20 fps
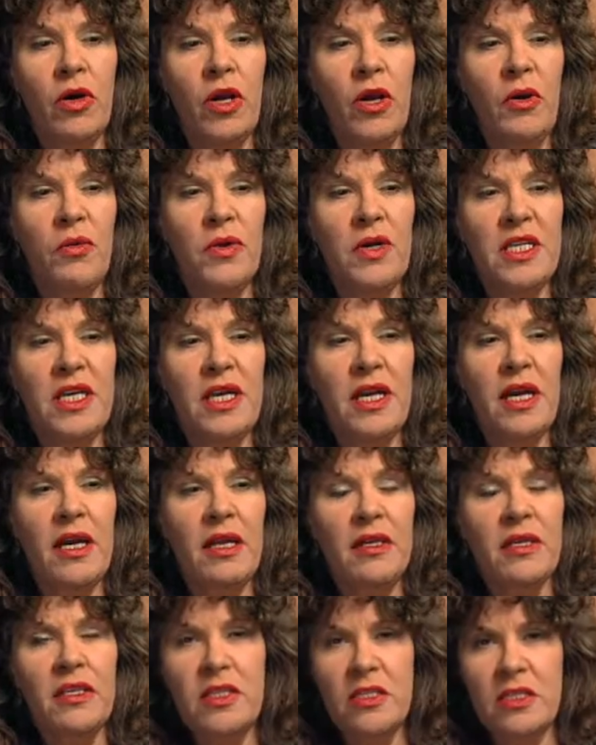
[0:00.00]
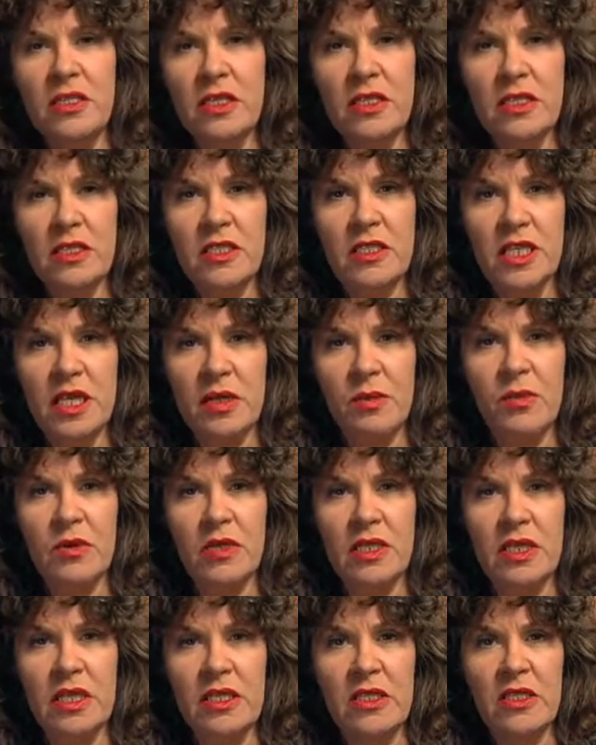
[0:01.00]
you retain a certain
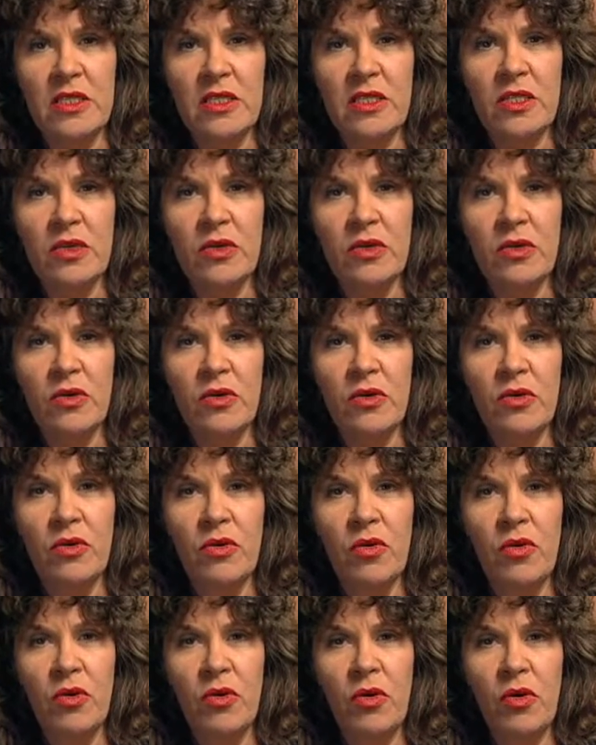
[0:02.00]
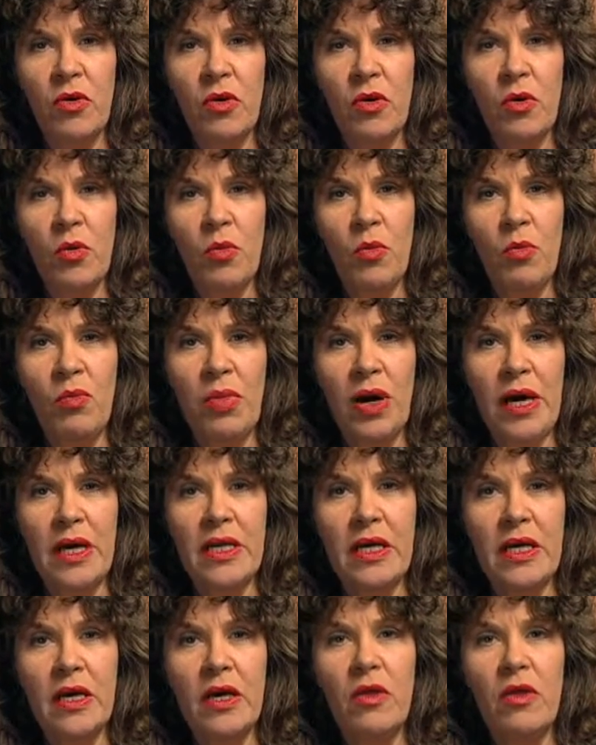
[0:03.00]
suppleness,
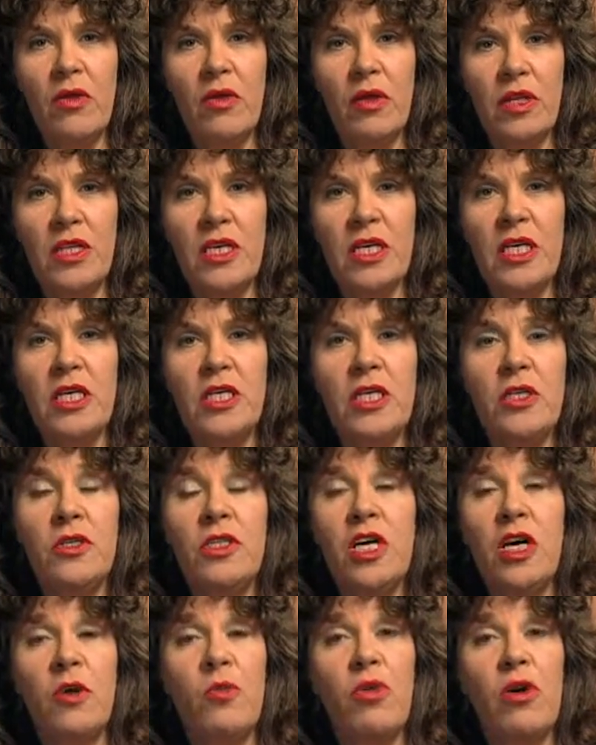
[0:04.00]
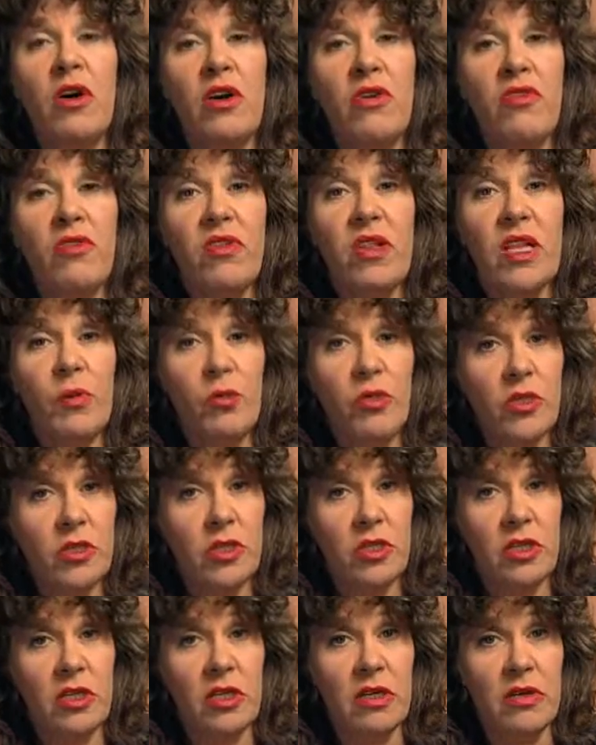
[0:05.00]
but the tissues are perfectly
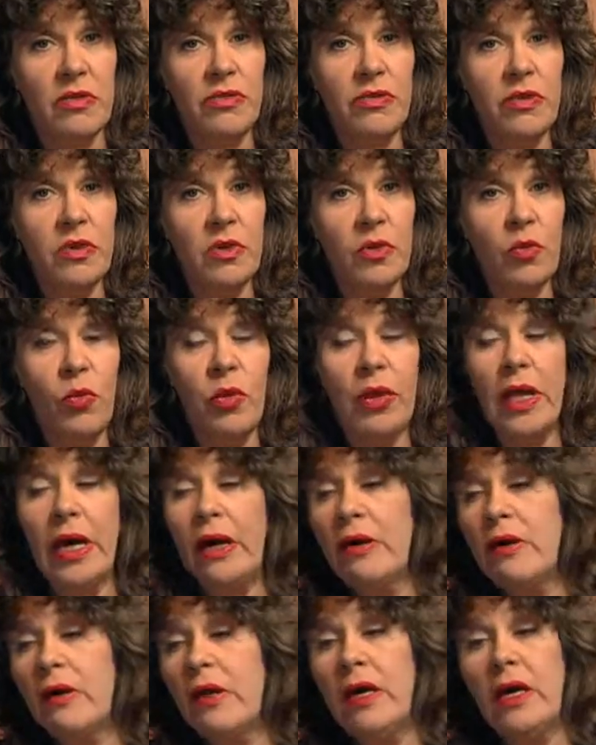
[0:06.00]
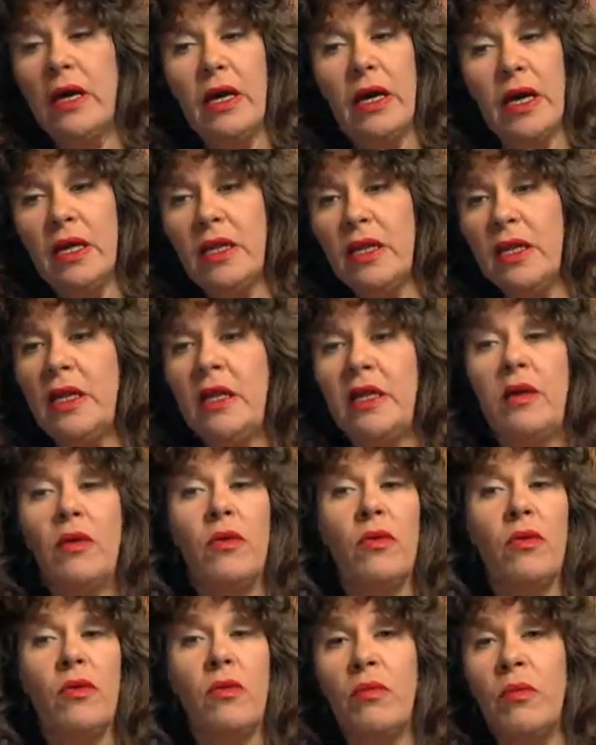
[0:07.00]
preserved without anything
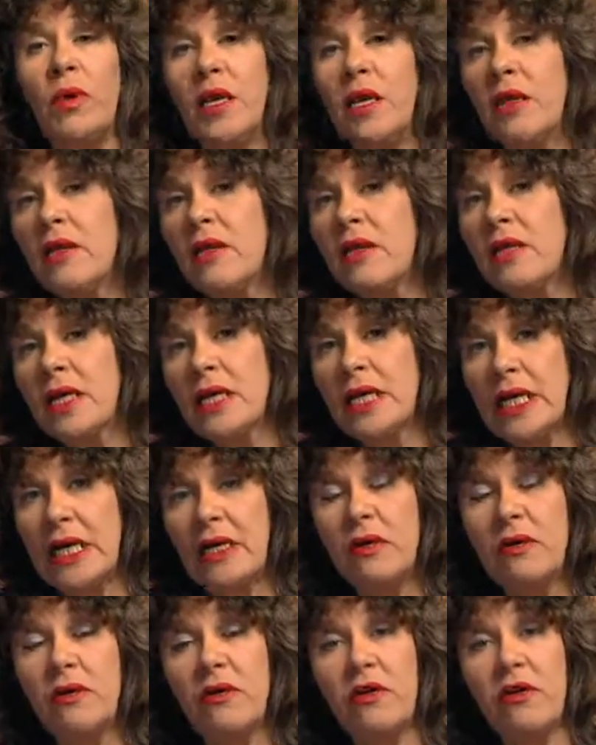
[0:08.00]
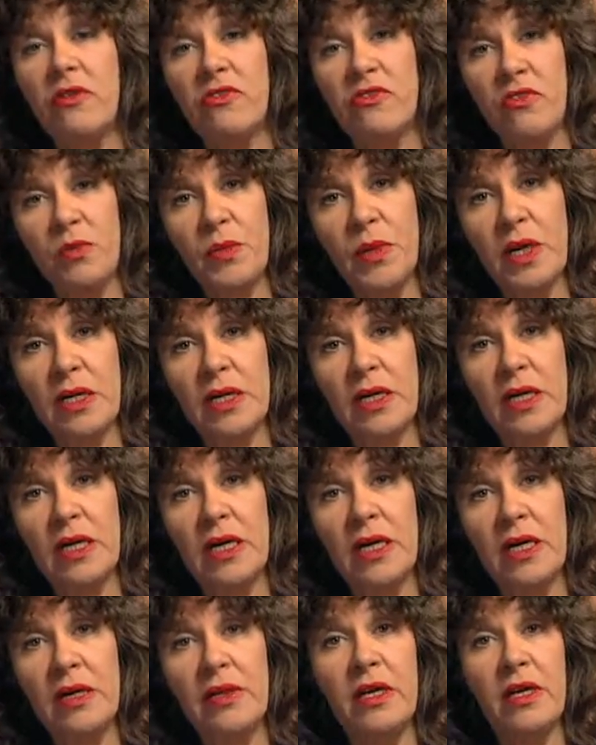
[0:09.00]
like alcohol or
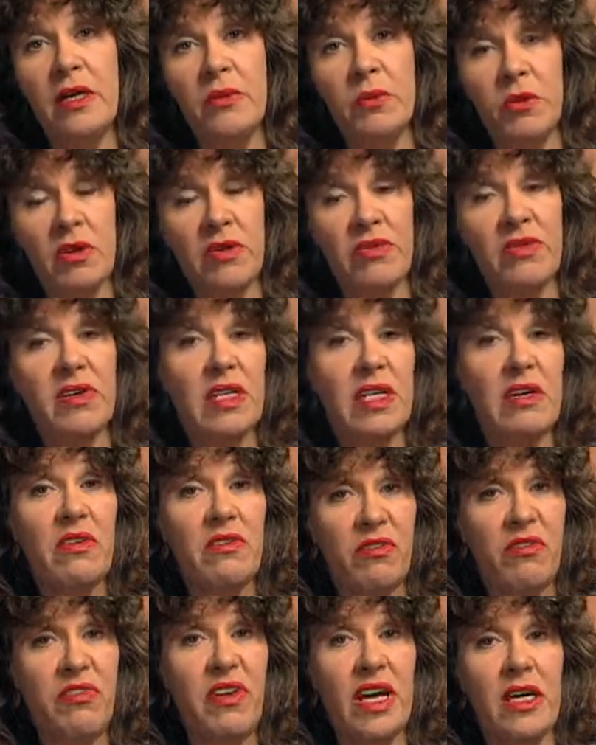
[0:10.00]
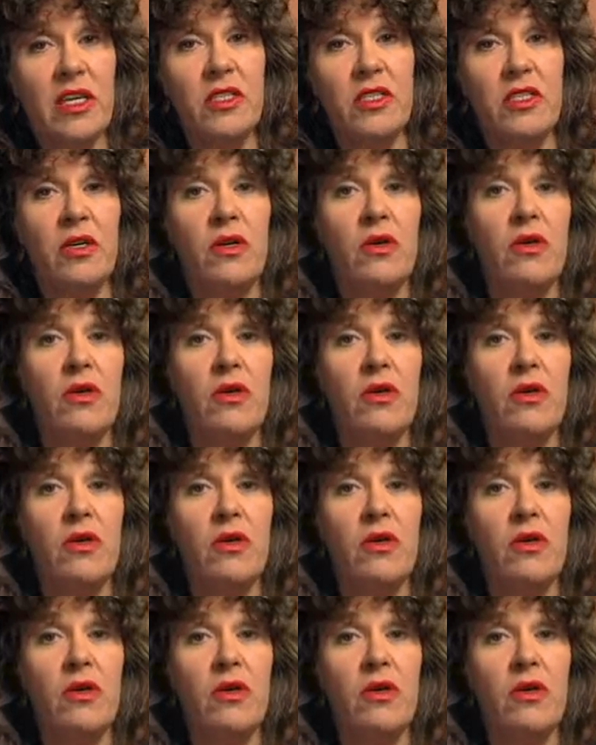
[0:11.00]
formaldehyde. They are perfectly fixed.